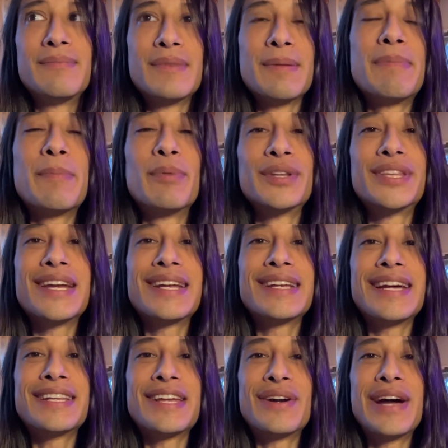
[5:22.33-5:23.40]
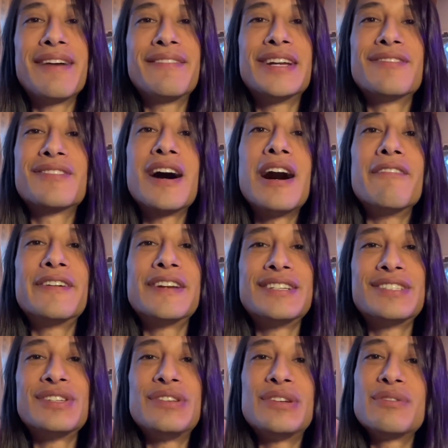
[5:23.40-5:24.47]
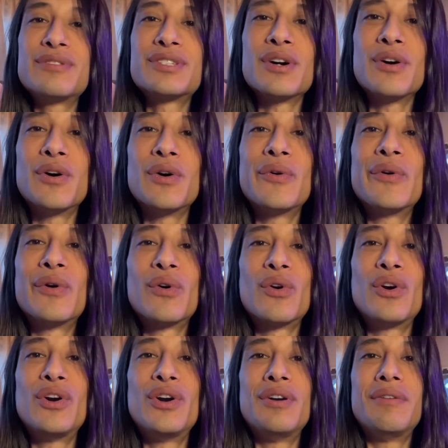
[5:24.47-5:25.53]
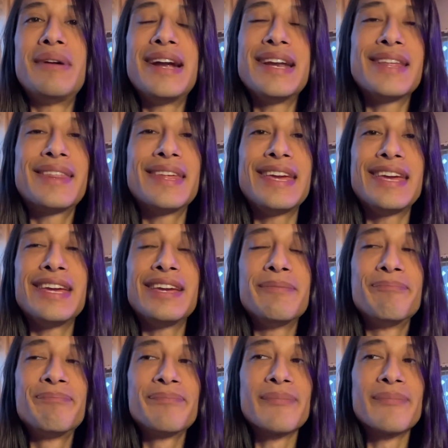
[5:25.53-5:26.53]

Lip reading: people thinking that they don't have enough confidence to do so or anything.